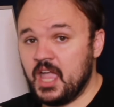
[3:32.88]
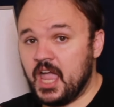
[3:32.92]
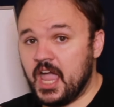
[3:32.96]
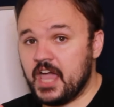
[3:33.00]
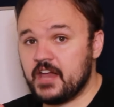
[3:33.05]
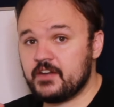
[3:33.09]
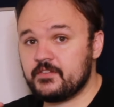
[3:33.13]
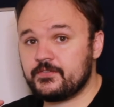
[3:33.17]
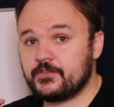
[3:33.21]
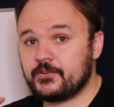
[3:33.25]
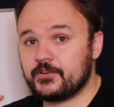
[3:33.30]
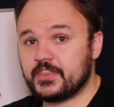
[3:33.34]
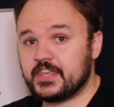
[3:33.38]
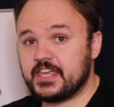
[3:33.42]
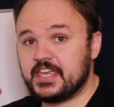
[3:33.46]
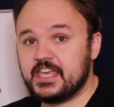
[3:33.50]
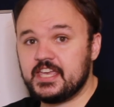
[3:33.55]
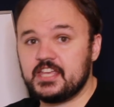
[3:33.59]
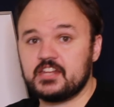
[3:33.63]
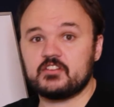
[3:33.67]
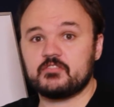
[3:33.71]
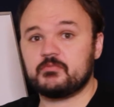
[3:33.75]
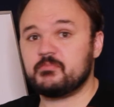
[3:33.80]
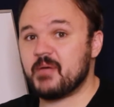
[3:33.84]
And for the
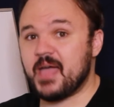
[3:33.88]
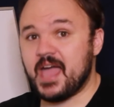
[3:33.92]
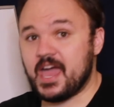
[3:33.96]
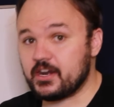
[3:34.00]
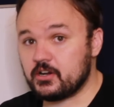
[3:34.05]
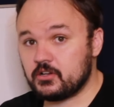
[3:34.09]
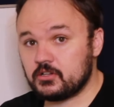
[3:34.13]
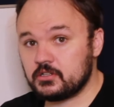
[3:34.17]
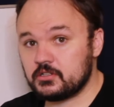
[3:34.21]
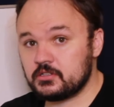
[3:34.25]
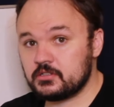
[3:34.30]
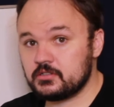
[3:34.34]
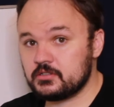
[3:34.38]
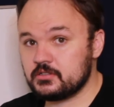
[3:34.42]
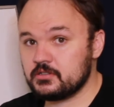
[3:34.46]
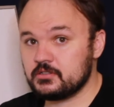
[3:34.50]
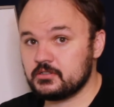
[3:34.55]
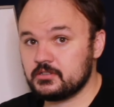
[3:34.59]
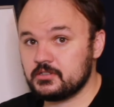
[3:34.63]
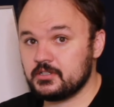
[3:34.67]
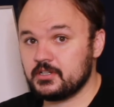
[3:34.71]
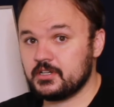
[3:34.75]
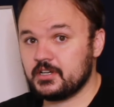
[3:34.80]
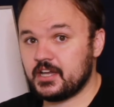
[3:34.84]
heat of battle,
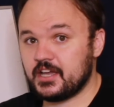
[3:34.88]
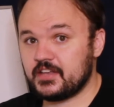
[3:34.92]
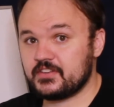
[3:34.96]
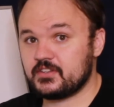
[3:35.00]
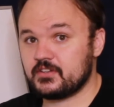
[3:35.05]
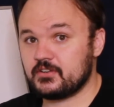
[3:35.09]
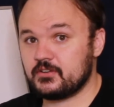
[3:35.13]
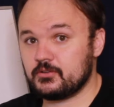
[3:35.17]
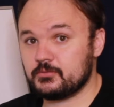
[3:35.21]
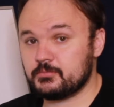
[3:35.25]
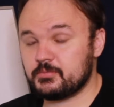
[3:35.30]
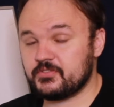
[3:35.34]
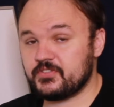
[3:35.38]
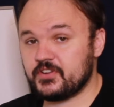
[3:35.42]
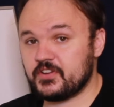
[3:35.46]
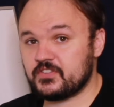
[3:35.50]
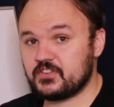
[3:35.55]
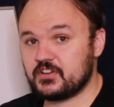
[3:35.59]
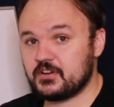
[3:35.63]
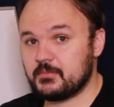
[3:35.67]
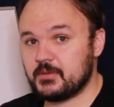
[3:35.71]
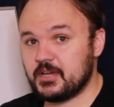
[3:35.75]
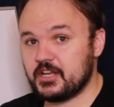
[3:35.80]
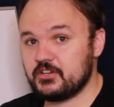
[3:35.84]
as an old
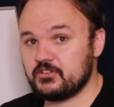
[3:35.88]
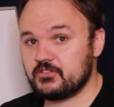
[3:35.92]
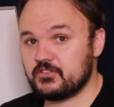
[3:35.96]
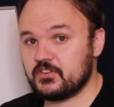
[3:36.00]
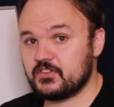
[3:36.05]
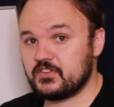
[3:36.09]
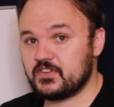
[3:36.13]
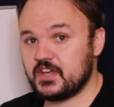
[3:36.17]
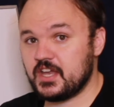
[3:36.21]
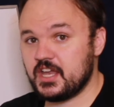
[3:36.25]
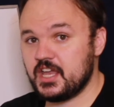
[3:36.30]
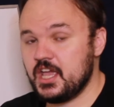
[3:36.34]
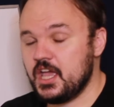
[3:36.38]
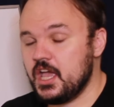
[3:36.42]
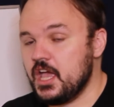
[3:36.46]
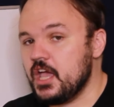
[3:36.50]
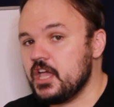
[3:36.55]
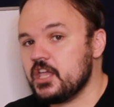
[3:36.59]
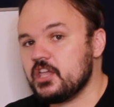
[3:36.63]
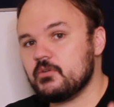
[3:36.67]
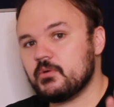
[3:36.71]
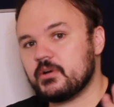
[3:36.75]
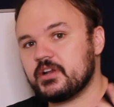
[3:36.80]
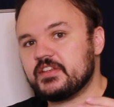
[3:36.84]
professor of mine used to say,
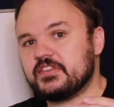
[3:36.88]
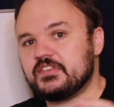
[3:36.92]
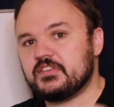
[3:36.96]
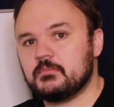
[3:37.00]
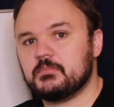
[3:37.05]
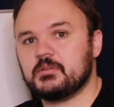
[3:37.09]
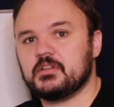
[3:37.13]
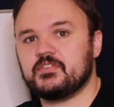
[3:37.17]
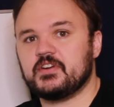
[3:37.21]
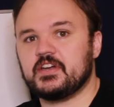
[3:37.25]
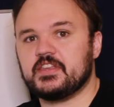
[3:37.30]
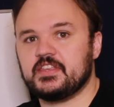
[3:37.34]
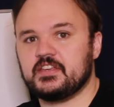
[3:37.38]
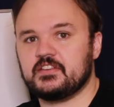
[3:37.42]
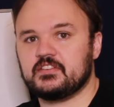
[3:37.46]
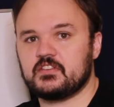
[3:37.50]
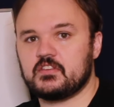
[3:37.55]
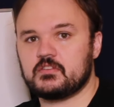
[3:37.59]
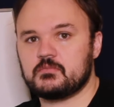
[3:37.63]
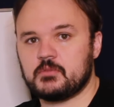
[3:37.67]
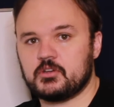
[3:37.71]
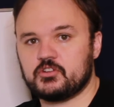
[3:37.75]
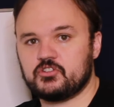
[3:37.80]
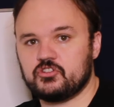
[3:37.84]
you want to simplify things
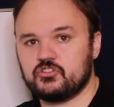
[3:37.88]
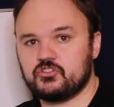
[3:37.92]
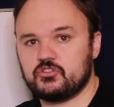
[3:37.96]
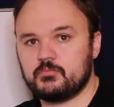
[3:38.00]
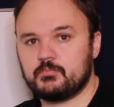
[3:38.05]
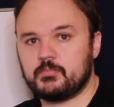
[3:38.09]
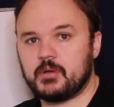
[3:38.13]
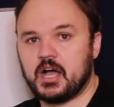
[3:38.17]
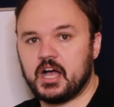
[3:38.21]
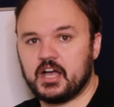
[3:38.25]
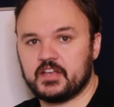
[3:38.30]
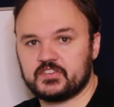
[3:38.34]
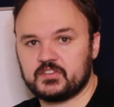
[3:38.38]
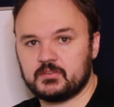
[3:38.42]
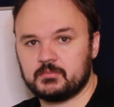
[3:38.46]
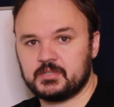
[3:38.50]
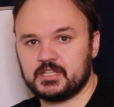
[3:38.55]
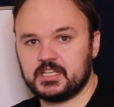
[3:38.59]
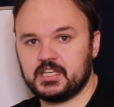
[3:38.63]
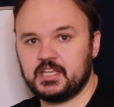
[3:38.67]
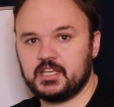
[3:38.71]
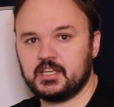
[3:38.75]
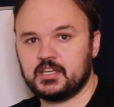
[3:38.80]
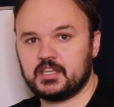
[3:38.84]
as much as you
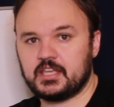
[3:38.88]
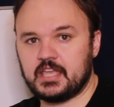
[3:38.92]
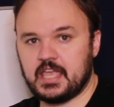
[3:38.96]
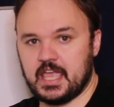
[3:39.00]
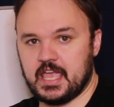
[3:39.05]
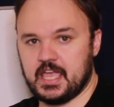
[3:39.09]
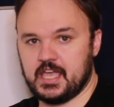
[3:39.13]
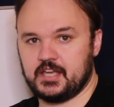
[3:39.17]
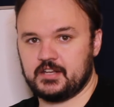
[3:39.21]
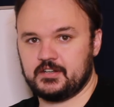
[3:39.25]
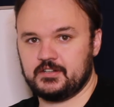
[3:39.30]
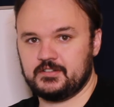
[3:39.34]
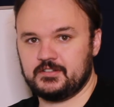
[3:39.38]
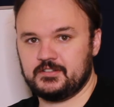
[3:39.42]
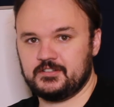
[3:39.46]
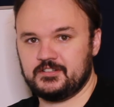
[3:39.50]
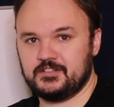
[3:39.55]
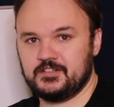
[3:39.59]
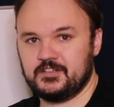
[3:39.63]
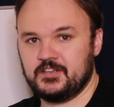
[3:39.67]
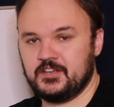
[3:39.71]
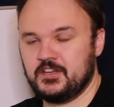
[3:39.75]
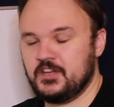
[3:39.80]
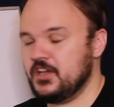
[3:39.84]
possibly can.
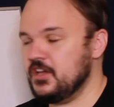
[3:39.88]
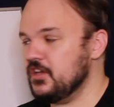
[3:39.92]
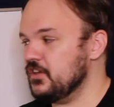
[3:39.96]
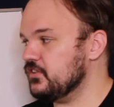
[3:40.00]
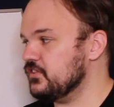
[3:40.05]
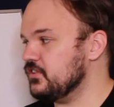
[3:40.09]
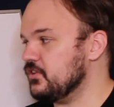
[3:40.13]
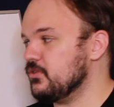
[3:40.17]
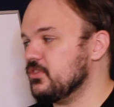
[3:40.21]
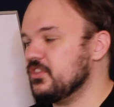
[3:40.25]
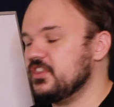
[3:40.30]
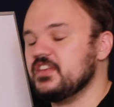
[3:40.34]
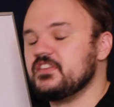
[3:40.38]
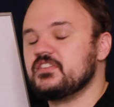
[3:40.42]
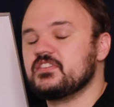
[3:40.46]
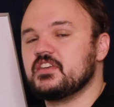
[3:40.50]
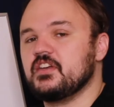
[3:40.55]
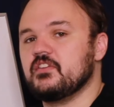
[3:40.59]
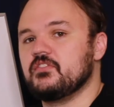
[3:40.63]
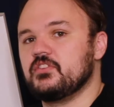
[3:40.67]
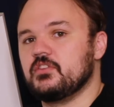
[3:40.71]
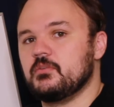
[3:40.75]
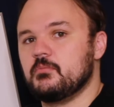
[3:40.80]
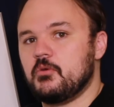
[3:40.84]
So this
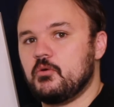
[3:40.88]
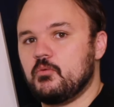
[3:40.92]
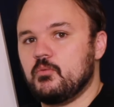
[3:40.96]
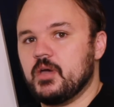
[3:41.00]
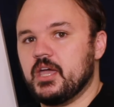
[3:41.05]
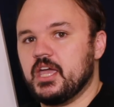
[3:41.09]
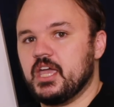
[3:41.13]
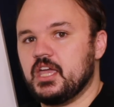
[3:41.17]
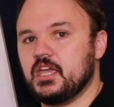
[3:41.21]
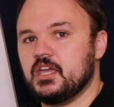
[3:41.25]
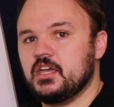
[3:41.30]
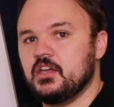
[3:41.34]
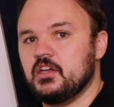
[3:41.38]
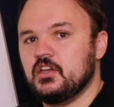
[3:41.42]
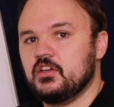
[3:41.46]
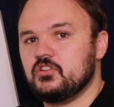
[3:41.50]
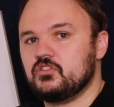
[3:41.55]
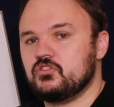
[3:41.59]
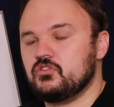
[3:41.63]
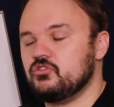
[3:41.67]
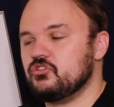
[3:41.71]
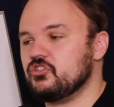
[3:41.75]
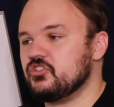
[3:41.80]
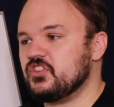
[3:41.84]
gives them a way
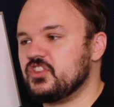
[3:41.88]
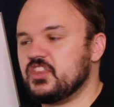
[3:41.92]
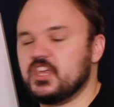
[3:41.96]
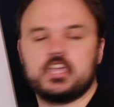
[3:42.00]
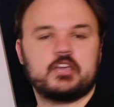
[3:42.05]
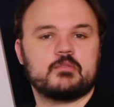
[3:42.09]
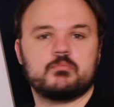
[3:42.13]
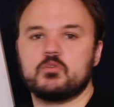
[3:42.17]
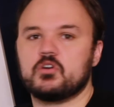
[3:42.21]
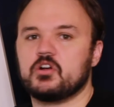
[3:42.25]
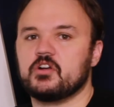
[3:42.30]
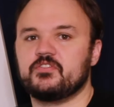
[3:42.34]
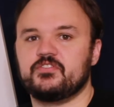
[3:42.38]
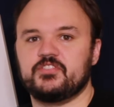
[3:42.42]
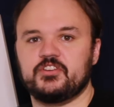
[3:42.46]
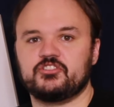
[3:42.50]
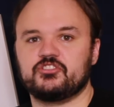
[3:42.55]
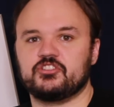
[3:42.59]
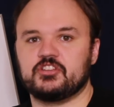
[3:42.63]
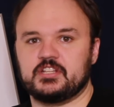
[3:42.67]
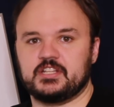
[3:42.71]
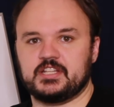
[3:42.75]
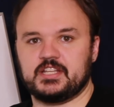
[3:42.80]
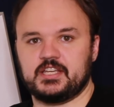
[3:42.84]
to just think more
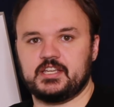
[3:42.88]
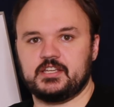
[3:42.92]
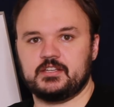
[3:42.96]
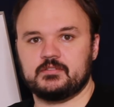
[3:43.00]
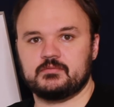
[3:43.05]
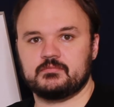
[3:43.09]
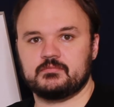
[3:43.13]
efficiently.